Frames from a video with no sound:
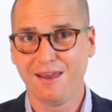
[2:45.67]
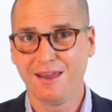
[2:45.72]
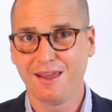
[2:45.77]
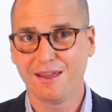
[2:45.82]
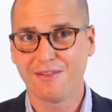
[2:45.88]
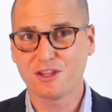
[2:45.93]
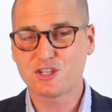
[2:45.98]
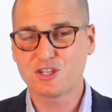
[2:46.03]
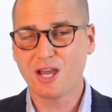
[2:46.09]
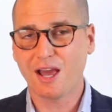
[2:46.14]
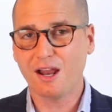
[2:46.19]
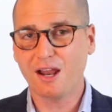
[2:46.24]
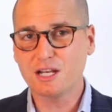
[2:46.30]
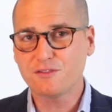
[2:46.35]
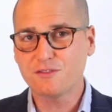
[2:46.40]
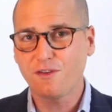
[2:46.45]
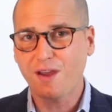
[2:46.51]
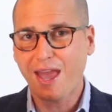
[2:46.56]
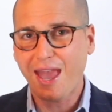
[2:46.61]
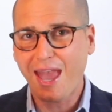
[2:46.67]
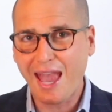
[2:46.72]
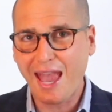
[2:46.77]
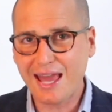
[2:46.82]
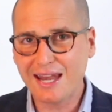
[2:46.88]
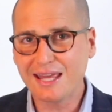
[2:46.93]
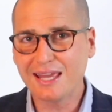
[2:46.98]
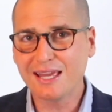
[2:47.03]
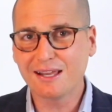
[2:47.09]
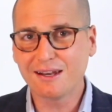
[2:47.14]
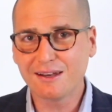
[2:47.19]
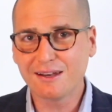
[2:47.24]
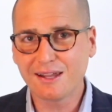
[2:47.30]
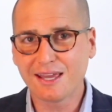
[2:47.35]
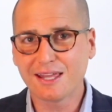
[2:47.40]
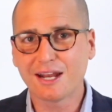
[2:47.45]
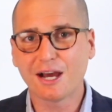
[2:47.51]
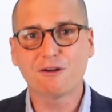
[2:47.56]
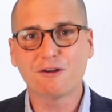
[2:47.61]
Now, the challenge for any
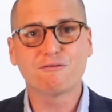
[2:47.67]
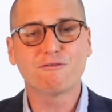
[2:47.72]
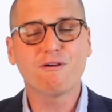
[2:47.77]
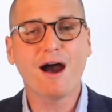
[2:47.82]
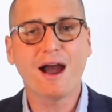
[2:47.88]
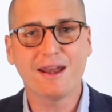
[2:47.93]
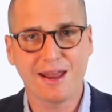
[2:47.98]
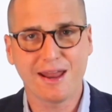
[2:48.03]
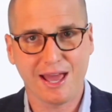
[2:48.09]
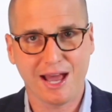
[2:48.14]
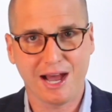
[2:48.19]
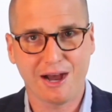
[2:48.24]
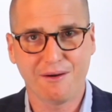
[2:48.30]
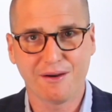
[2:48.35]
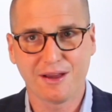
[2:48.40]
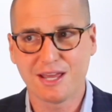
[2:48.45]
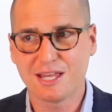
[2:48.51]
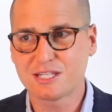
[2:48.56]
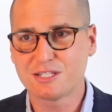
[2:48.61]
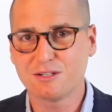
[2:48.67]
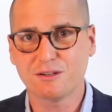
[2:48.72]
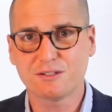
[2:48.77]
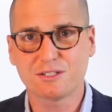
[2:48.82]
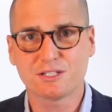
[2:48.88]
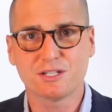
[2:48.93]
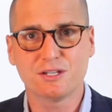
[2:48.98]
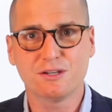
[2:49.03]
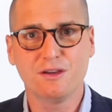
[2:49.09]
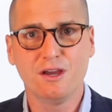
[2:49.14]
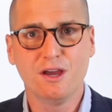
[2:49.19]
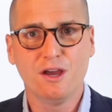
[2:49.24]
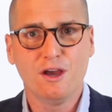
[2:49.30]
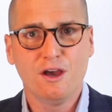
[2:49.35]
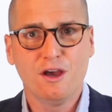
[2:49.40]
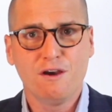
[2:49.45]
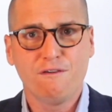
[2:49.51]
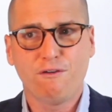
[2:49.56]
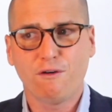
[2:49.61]
leader right now is not to
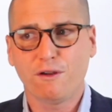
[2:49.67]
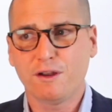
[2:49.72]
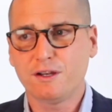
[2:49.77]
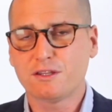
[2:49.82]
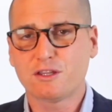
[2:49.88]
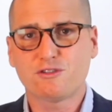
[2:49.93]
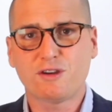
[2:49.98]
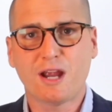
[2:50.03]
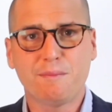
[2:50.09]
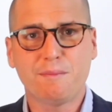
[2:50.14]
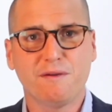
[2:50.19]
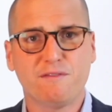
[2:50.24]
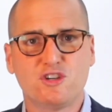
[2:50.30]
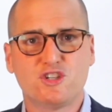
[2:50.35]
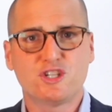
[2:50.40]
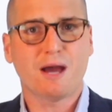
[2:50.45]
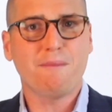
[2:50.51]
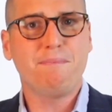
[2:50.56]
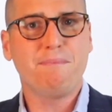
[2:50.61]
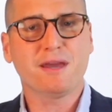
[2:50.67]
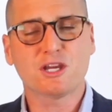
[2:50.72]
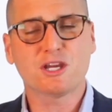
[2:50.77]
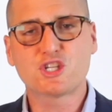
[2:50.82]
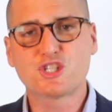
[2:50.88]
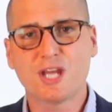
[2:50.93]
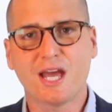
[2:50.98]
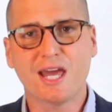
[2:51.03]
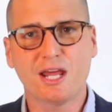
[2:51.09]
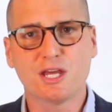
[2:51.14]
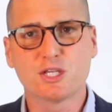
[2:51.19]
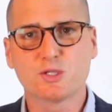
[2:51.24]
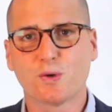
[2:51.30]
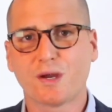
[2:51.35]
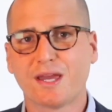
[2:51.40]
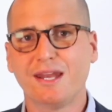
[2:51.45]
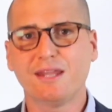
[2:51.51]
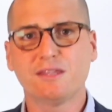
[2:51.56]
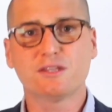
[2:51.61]
fall into the trap of jumping at shadows or
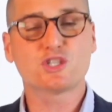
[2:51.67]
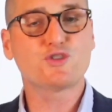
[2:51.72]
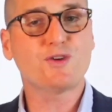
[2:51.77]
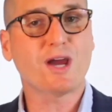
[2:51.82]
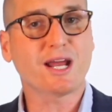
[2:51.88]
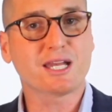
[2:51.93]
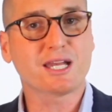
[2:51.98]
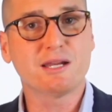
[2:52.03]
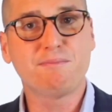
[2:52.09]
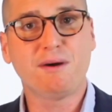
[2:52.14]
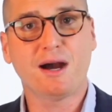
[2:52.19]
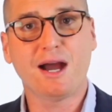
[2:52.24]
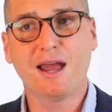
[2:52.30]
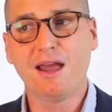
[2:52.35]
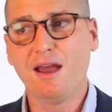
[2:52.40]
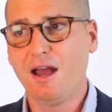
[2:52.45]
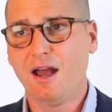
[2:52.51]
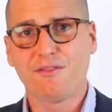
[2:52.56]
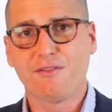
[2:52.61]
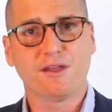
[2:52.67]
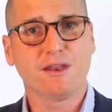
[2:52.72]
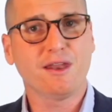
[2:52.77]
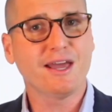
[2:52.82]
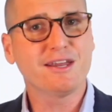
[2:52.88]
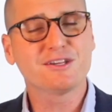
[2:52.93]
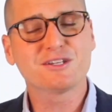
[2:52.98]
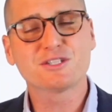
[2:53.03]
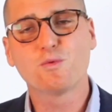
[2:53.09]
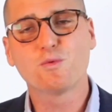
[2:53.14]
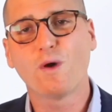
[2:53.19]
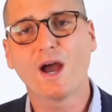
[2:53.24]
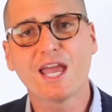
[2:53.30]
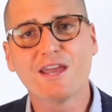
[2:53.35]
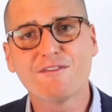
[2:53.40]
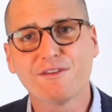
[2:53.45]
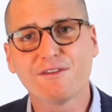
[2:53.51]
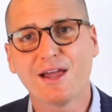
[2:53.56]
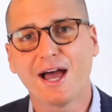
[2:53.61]
getting distracted by the latest
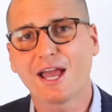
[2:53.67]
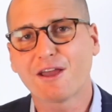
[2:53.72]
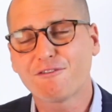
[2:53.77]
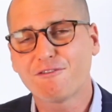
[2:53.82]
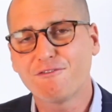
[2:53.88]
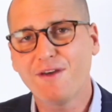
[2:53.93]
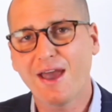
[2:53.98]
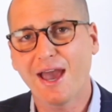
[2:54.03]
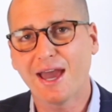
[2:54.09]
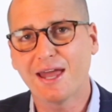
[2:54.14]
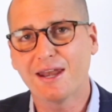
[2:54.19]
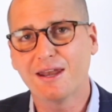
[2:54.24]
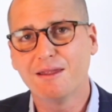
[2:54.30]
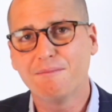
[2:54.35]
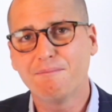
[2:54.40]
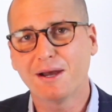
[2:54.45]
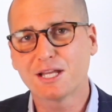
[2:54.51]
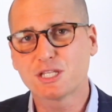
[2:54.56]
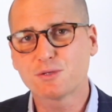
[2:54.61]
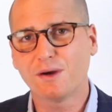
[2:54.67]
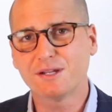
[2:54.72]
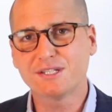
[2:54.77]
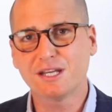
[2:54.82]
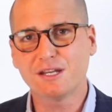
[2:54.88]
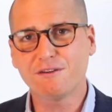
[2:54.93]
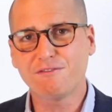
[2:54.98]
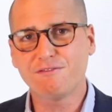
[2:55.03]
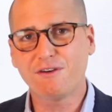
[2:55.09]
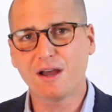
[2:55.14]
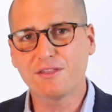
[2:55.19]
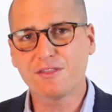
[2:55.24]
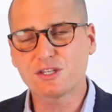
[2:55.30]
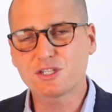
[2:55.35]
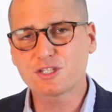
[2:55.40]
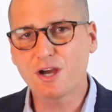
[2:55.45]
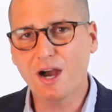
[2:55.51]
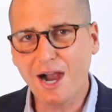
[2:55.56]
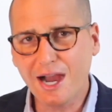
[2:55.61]
wave-like fad, but to identify the
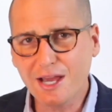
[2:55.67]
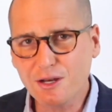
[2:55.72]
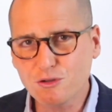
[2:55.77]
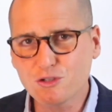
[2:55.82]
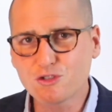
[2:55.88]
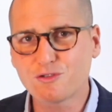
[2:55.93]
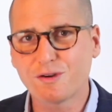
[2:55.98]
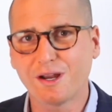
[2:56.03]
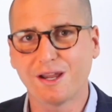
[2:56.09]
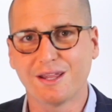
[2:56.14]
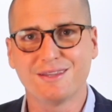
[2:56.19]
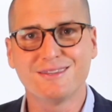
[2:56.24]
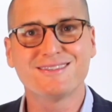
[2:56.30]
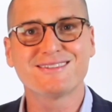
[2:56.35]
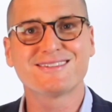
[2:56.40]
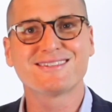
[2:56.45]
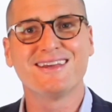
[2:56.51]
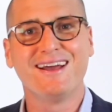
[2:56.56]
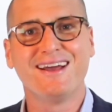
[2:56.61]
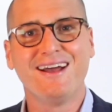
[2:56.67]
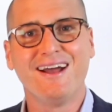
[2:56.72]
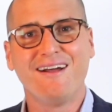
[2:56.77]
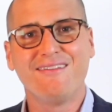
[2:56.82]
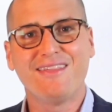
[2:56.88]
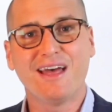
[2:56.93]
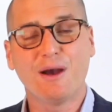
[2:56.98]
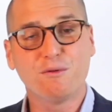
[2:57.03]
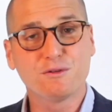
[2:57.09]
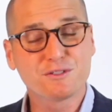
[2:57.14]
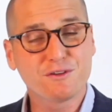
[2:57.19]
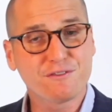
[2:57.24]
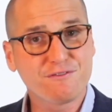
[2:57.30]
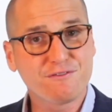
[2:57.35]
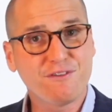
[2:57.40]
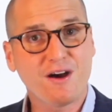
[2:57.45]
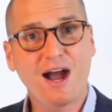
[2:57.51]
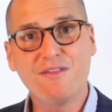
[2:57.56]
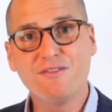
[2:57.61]
tidal trends that will
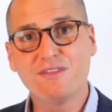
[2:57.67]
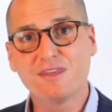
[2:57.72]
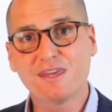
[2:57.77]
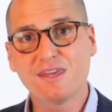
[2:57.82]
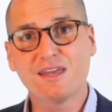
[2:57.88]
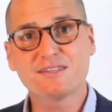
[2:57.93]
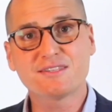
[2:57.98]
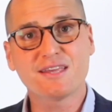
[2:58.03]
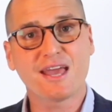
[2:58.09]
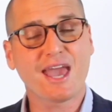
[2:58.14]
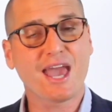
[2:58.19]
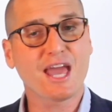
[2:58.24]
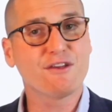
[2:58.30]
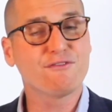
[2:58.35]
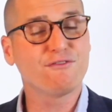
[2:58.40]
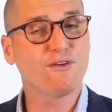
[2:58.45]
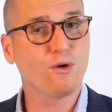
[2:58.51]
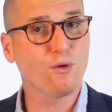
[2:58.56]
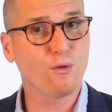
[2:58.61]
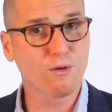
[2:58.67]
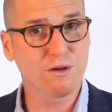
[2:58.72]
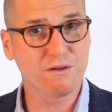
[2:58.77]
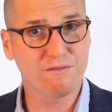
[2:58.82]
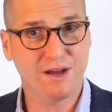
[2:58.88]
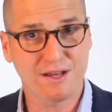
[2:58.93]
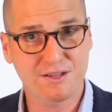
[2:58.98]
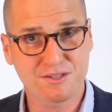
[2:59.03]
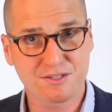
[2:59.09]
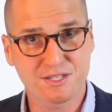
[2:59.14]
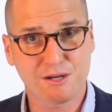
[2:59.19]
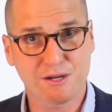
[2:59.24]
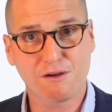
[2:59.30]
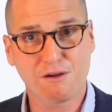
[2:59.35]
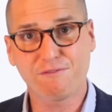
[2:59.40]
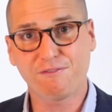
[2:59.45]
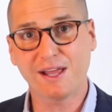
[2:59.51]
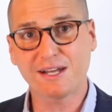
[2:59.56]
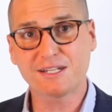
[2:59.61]
define the years ahead for all of us. Now,
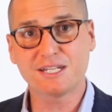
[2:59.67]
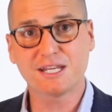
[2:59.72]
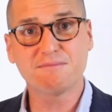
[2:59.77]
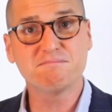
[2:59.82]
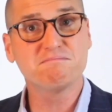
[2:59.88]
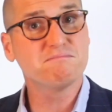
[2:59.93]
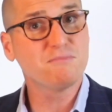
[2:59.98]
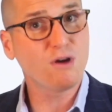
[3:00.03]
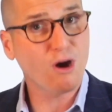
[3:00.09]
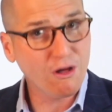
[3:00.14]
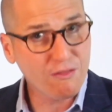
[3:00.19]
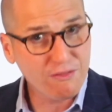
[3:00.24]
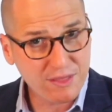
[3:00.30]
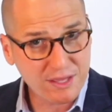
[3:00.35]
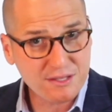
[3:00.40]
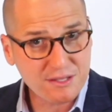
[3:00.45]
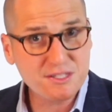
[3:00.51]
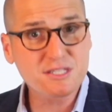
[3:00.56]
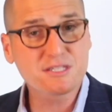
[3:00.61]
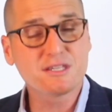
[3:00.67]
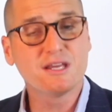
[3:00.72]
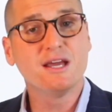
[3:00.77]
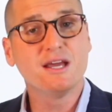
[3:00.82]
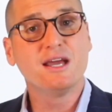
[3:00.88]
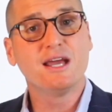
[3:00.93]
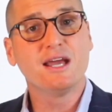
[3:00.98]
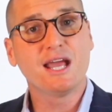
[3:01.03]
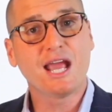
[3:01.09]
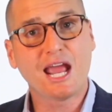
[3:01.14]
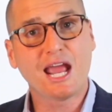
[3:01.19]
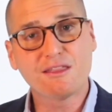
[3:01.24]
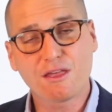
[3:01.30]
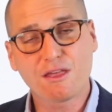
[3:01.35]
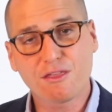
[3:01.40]
reflecting on this in the